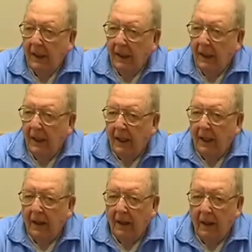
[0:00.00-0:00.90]
Uh,
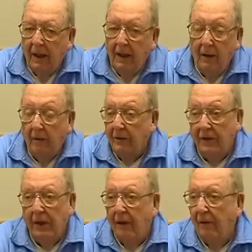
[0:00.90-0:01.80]
anything, anything was
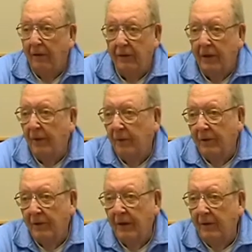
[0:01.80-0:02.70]
sent off the ship
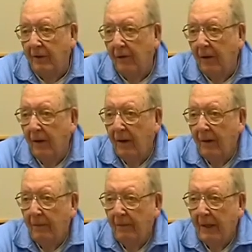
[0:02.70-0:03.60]
was censored.
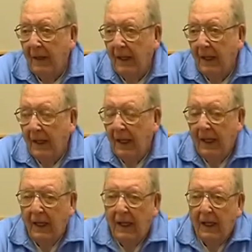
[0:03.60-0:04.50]
Really?
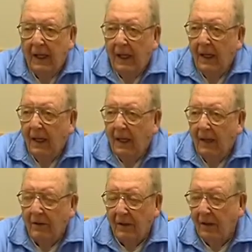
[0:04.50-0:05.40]
It
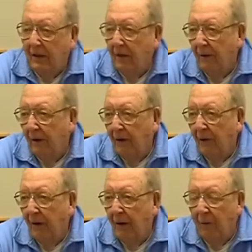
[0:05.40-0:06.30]
was a little different in the
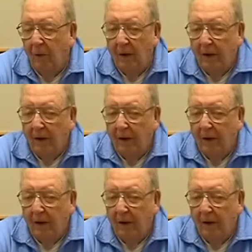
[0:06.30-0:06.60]
Korean War.